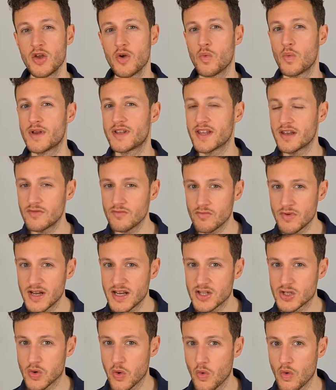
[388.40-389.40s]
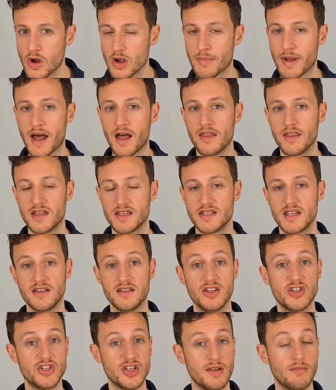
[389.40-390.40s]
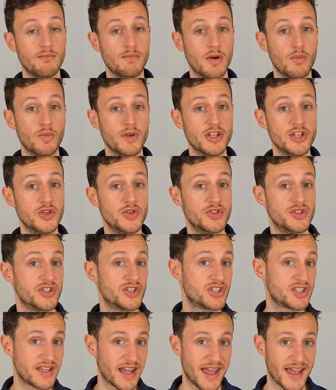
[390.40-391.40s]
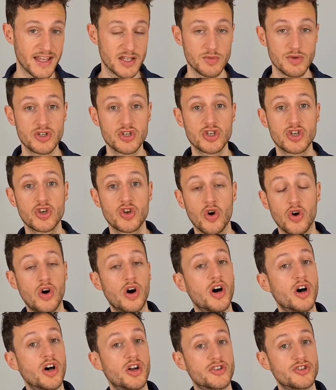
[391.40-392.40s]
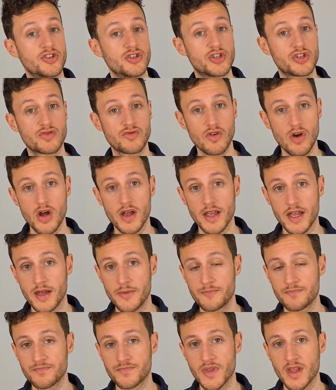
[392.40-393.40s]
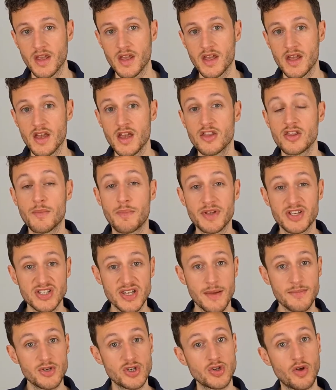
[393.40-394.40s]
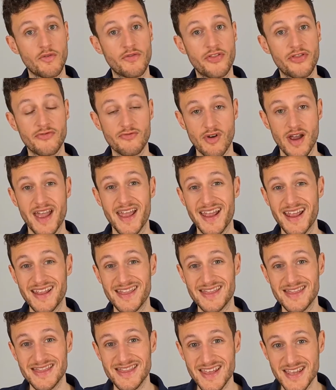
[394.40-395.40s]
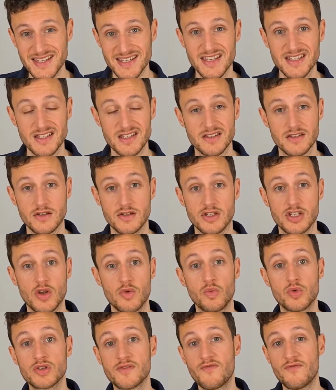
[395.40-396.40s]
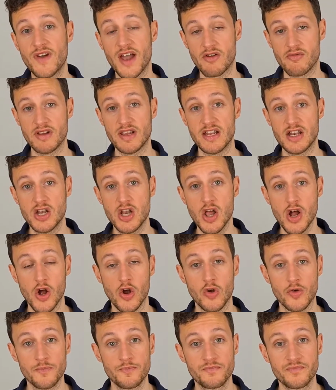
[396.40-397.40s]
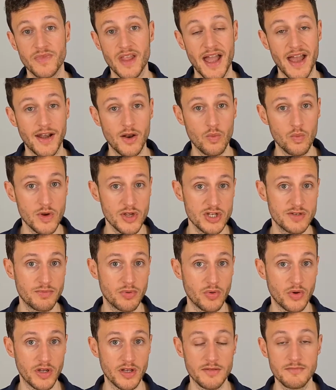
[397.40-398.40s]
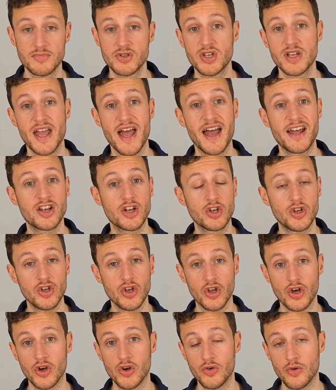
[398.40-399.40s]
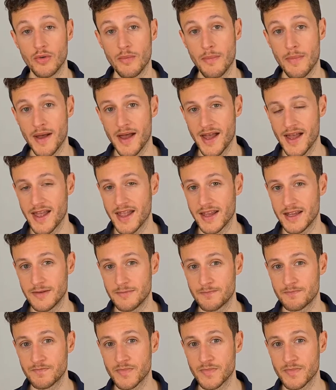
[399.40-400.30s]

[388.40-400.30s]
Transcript: We didn't really talk about this in the gym when we used the stairs, we just got her to try it. The perception of threat in this instance was very low, and at which point she had no pain,